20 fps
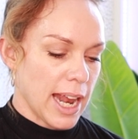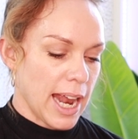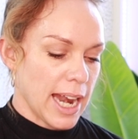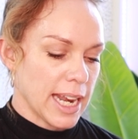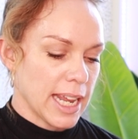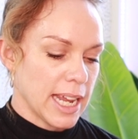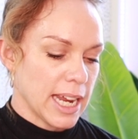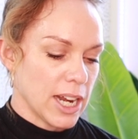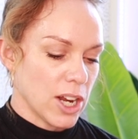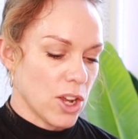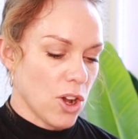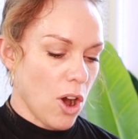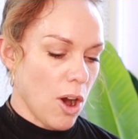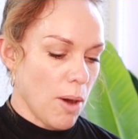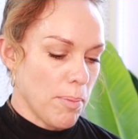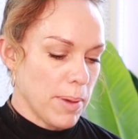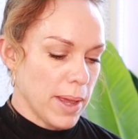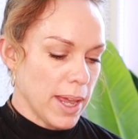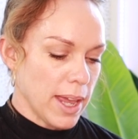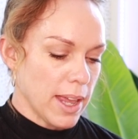and hit
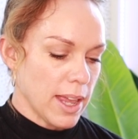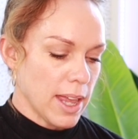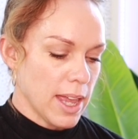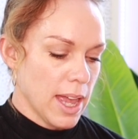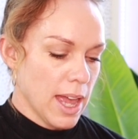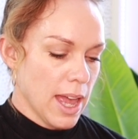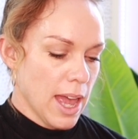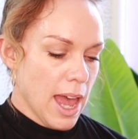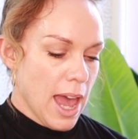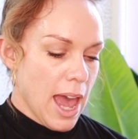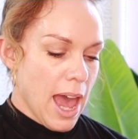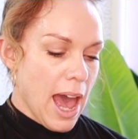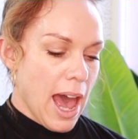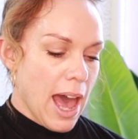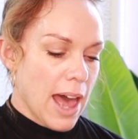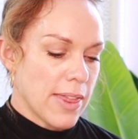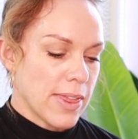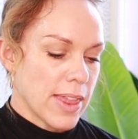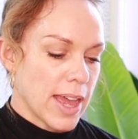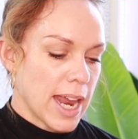copy
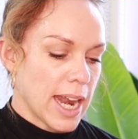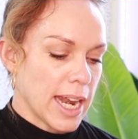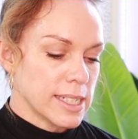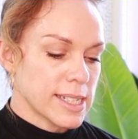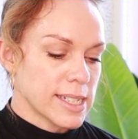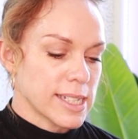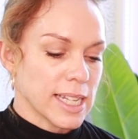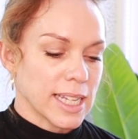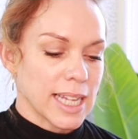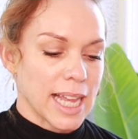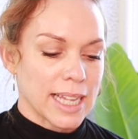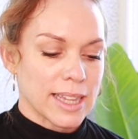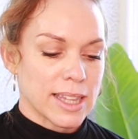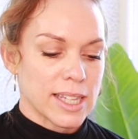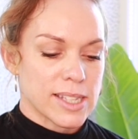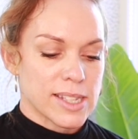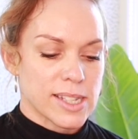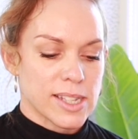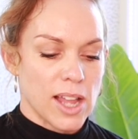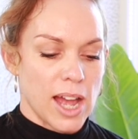and then select
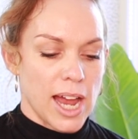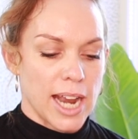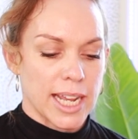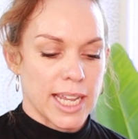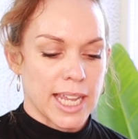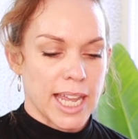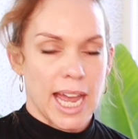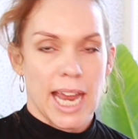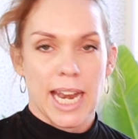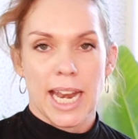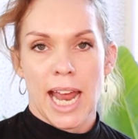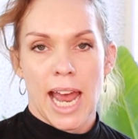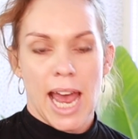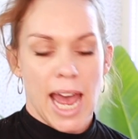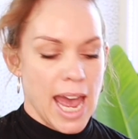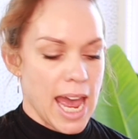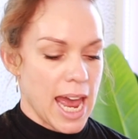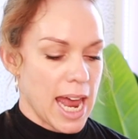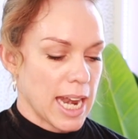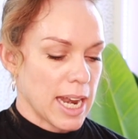the slide again
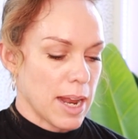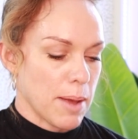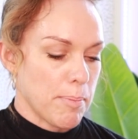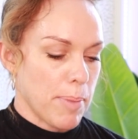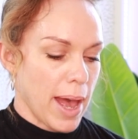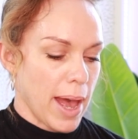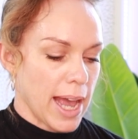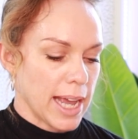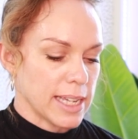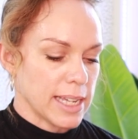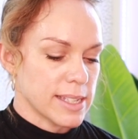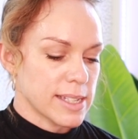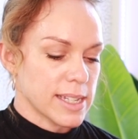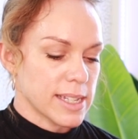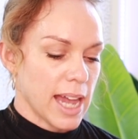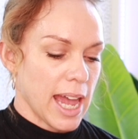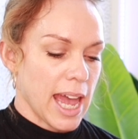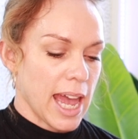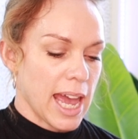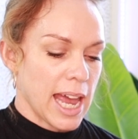and
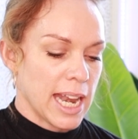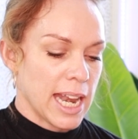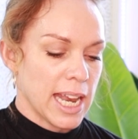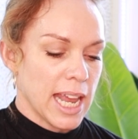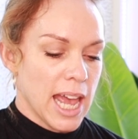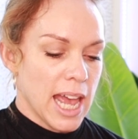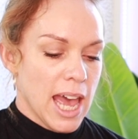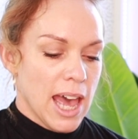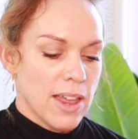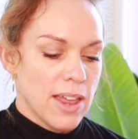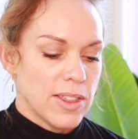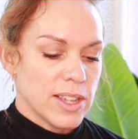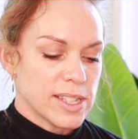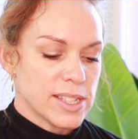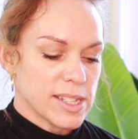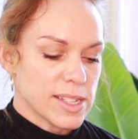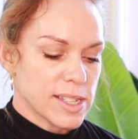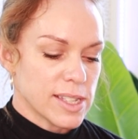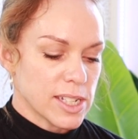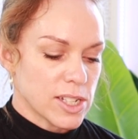paste. And
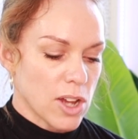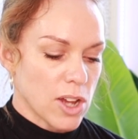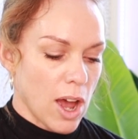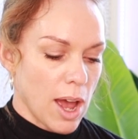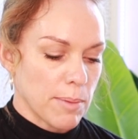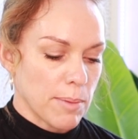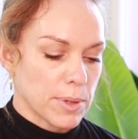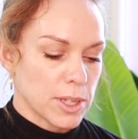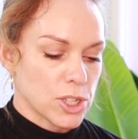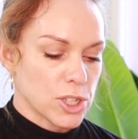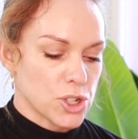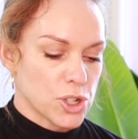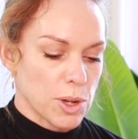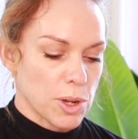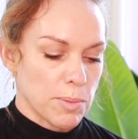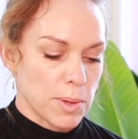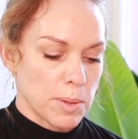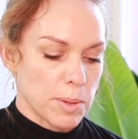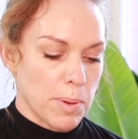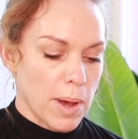this is the time
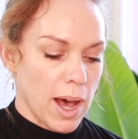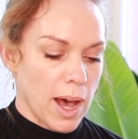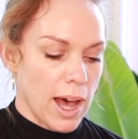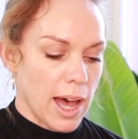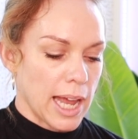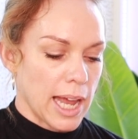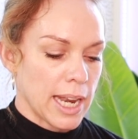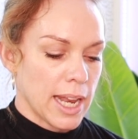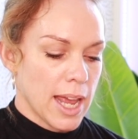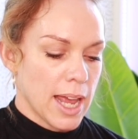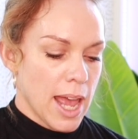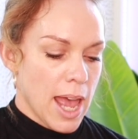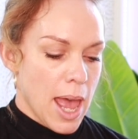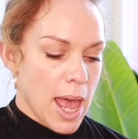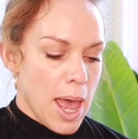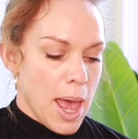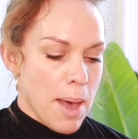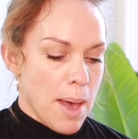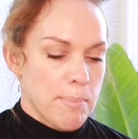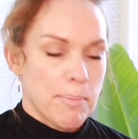consuming part,
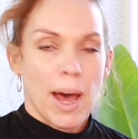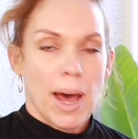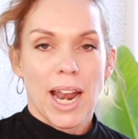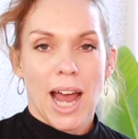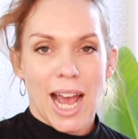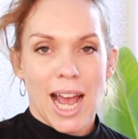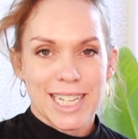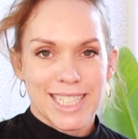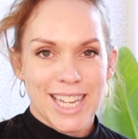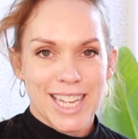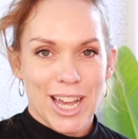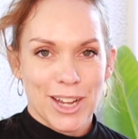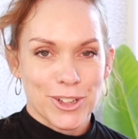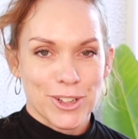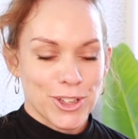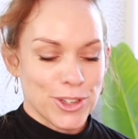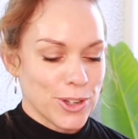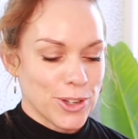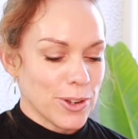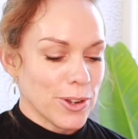but I tell
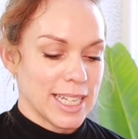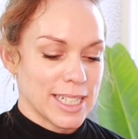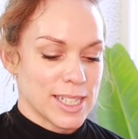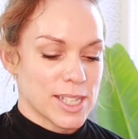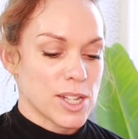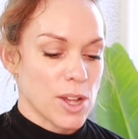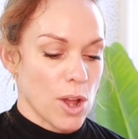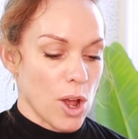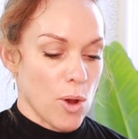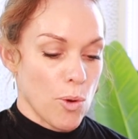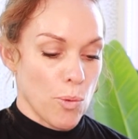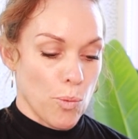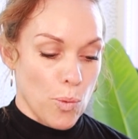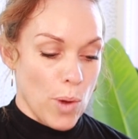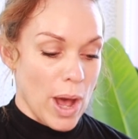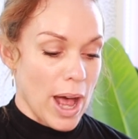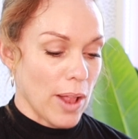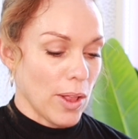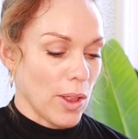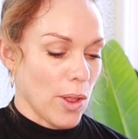you, it's
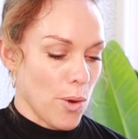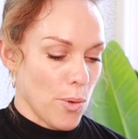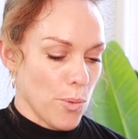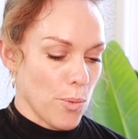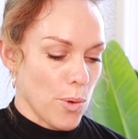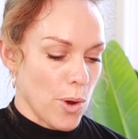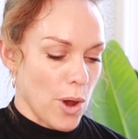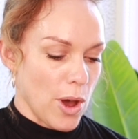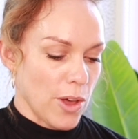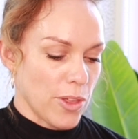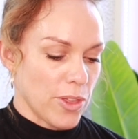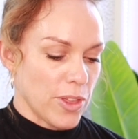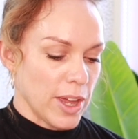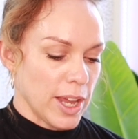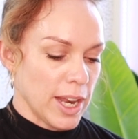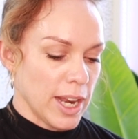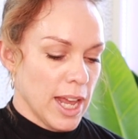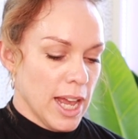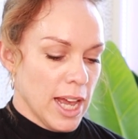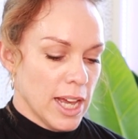well worth
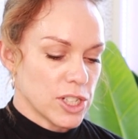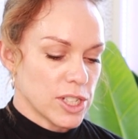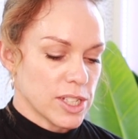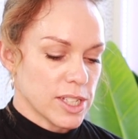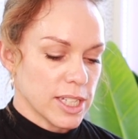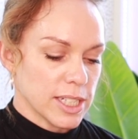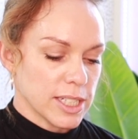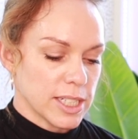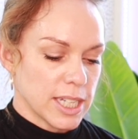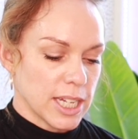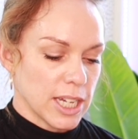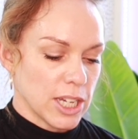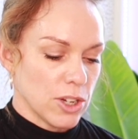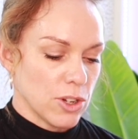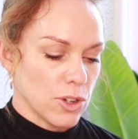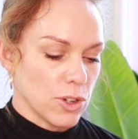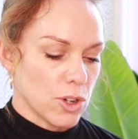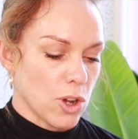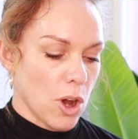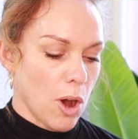it. Just
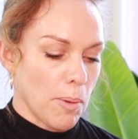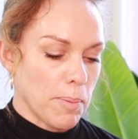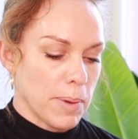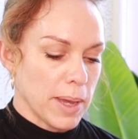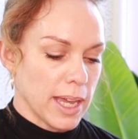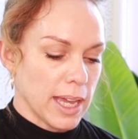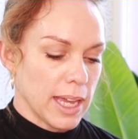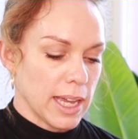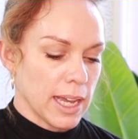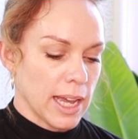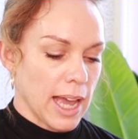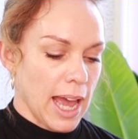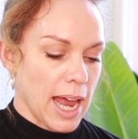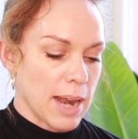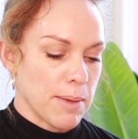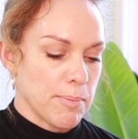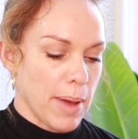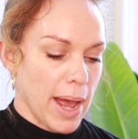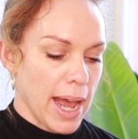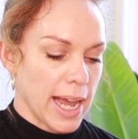continue copying
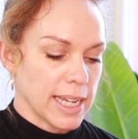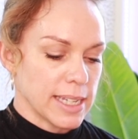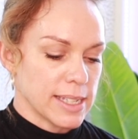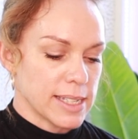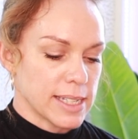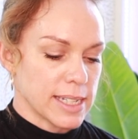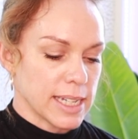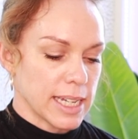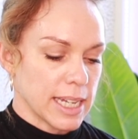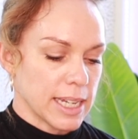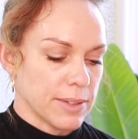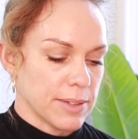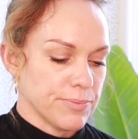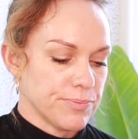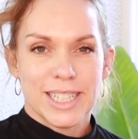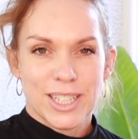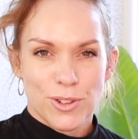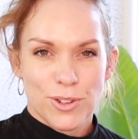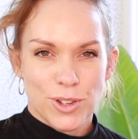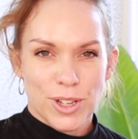and pasting
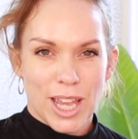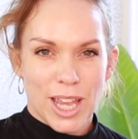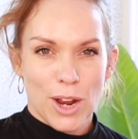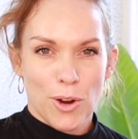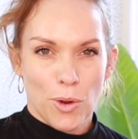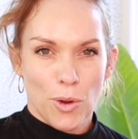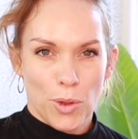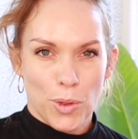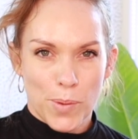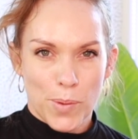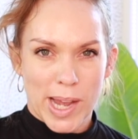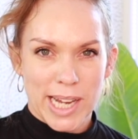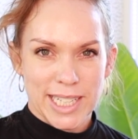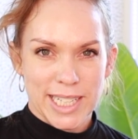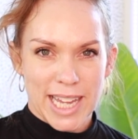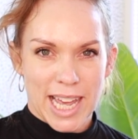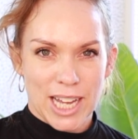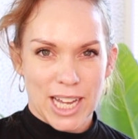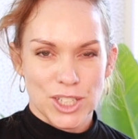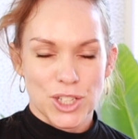until you get all the way
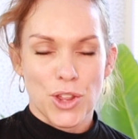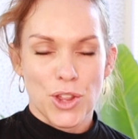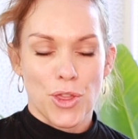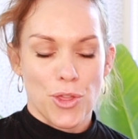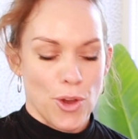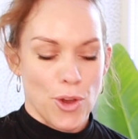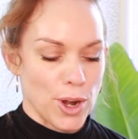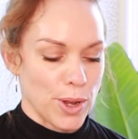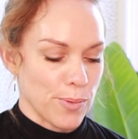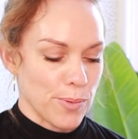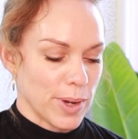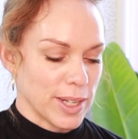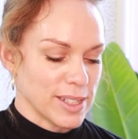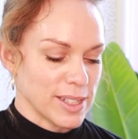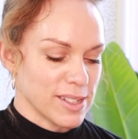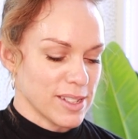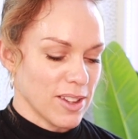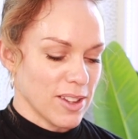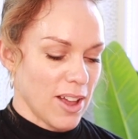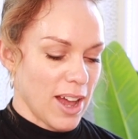down to
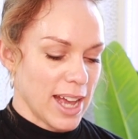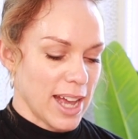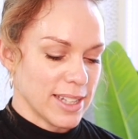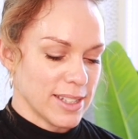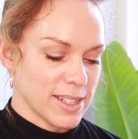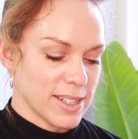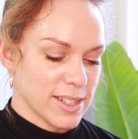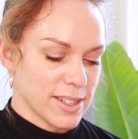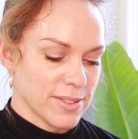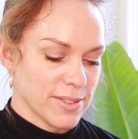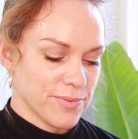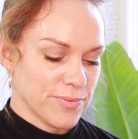31 slides.